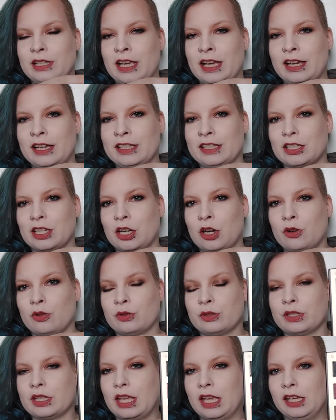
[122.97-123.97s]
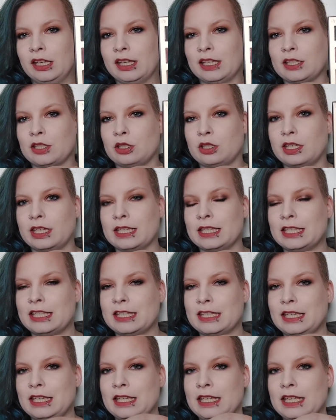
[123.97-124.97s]
eyeshadows, and as you can
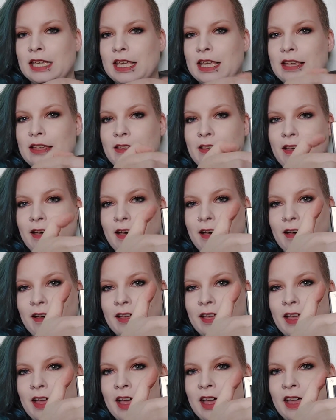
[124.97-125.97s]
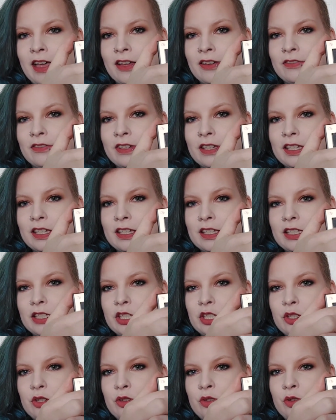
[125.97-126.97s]
see, I have
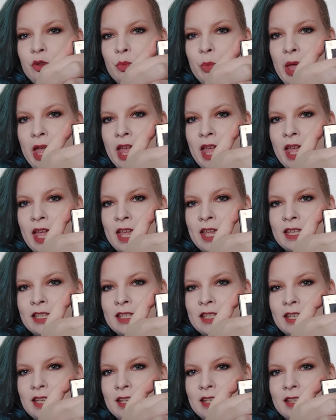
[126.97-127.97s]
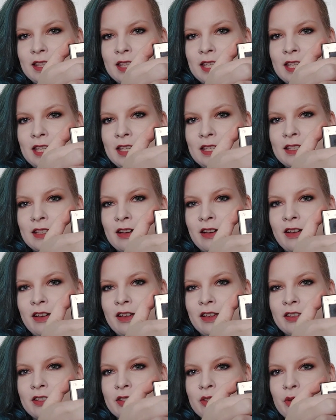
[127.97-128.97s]
2 new pans and these
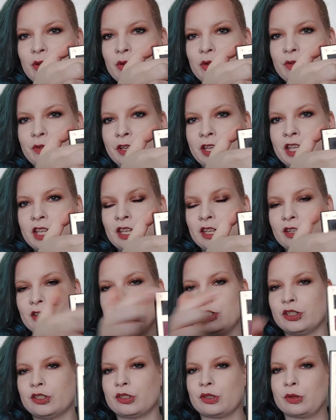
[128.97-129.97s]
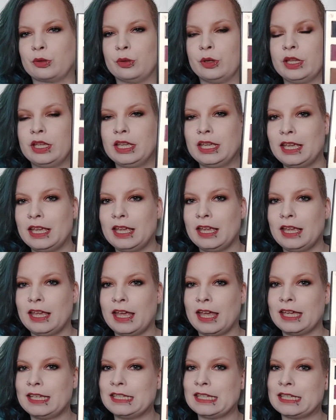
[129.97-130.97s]
guys over here. So
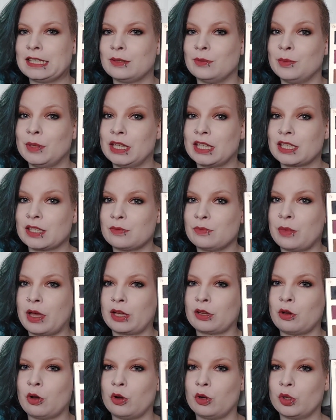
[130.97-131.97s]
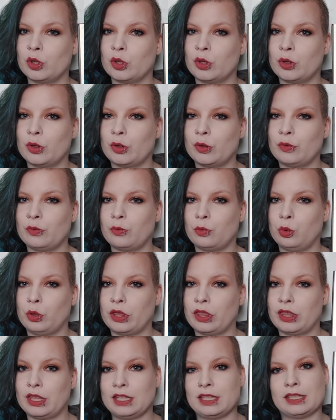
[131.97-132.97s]
I did to meet my goal
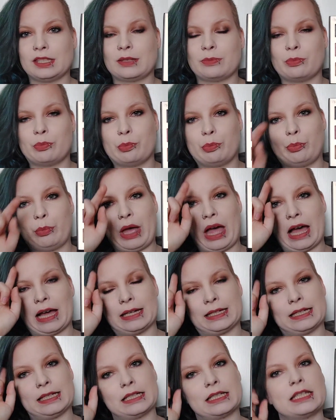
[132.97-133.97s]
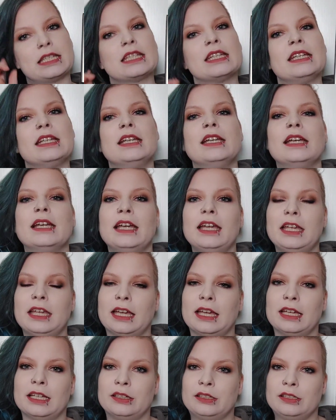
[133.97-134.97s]
with this palette,
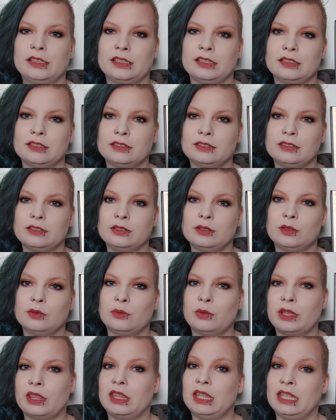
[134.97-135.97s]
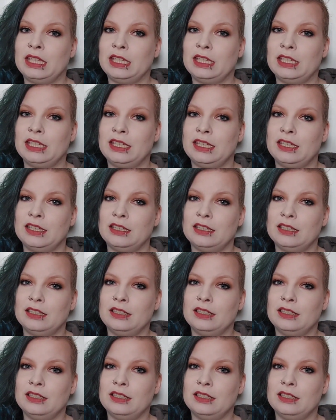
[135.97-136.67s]
and with the